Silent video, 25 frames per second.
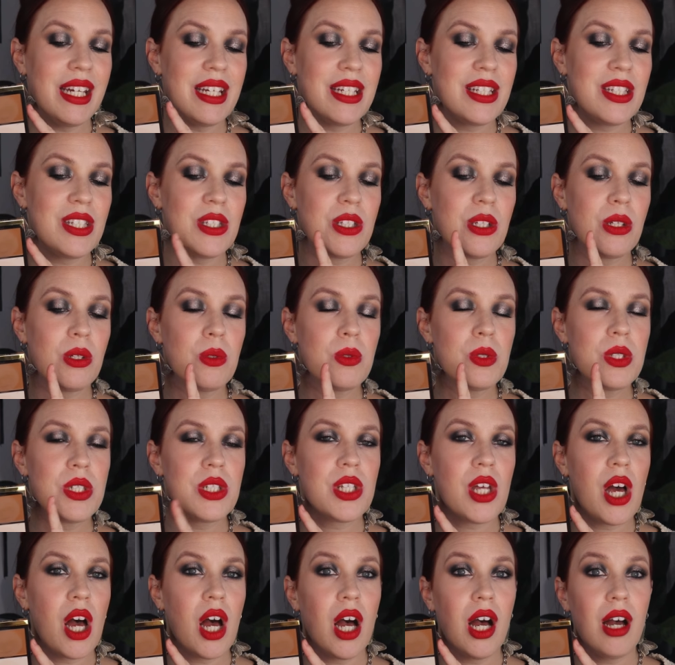is so
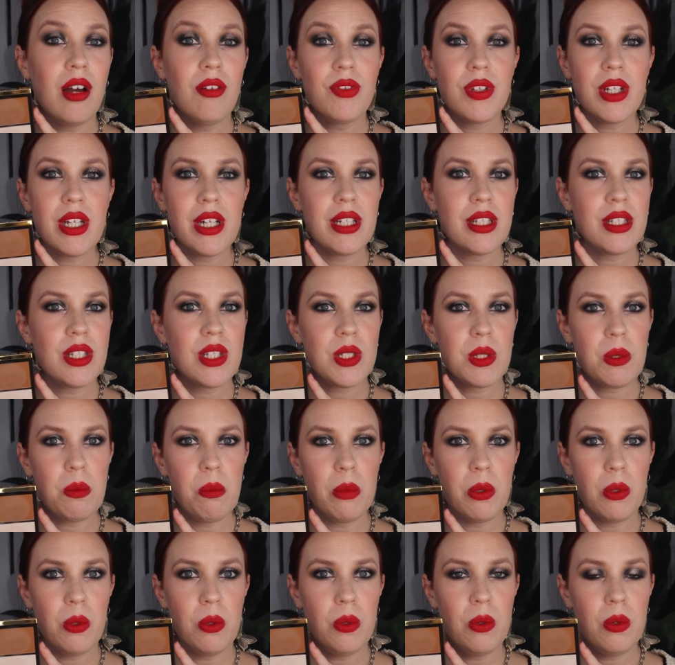soft and
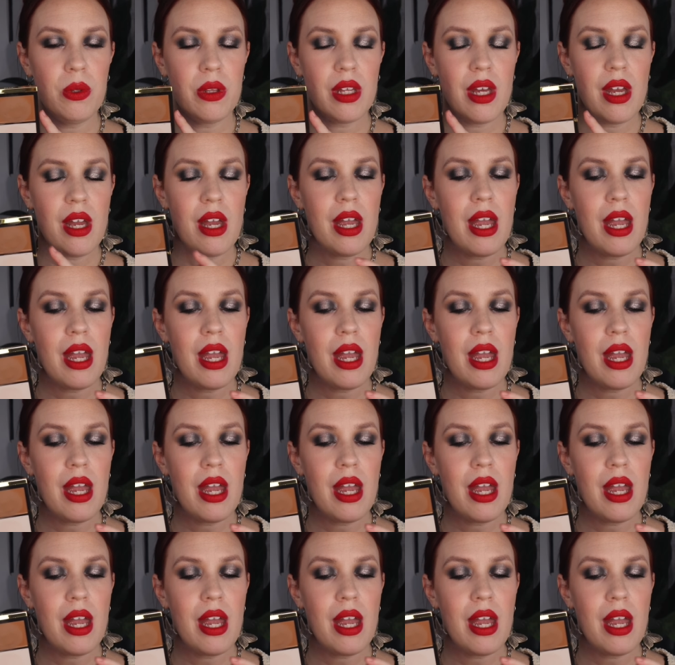smooth.